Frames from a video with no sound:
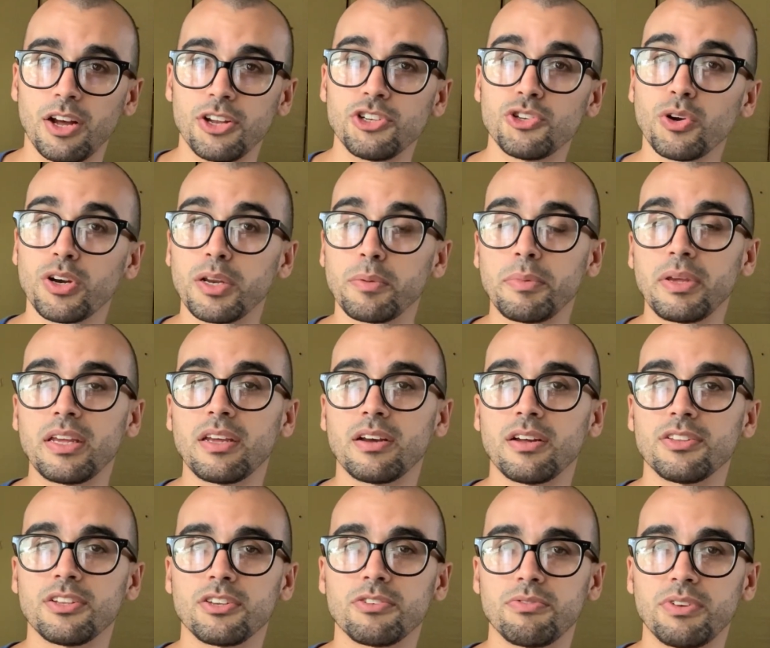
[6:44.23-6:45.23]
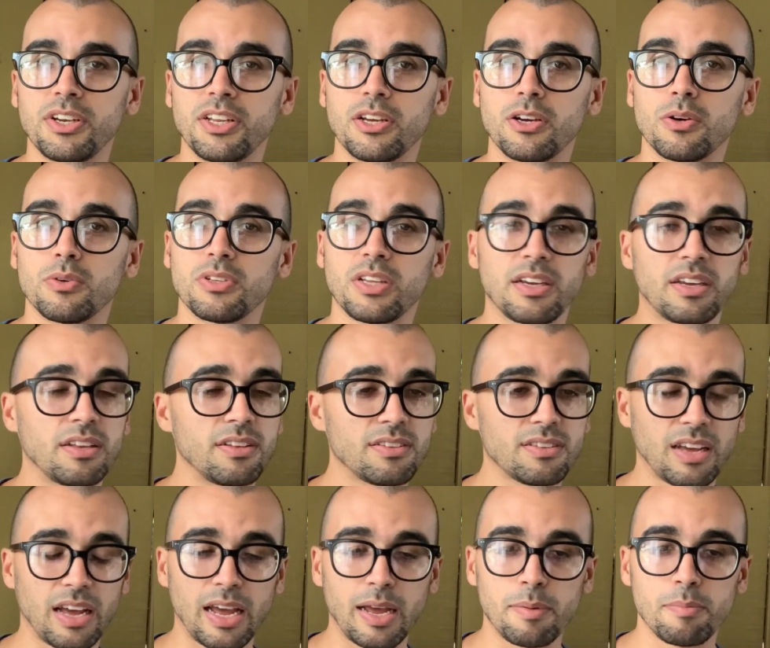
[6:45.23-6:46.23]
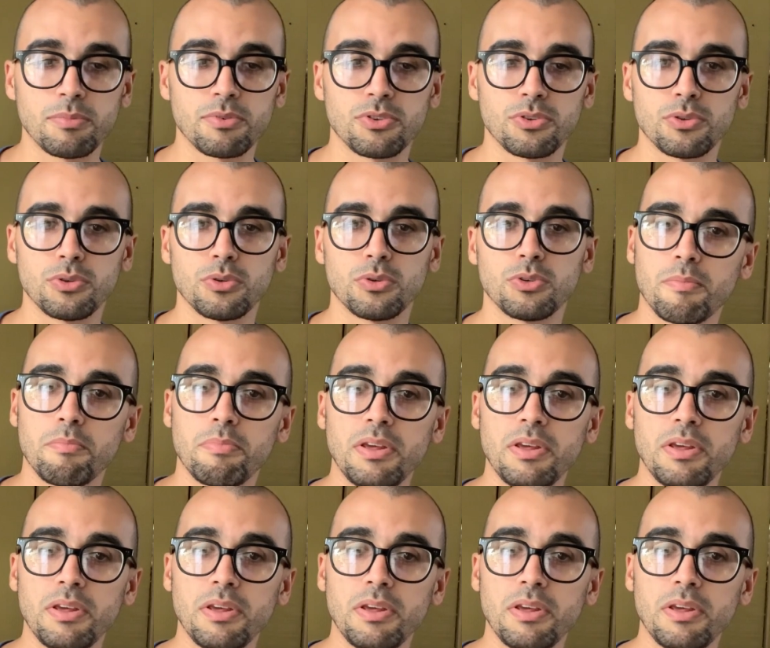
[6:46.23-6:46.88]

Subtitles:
joining me on this video, taking time to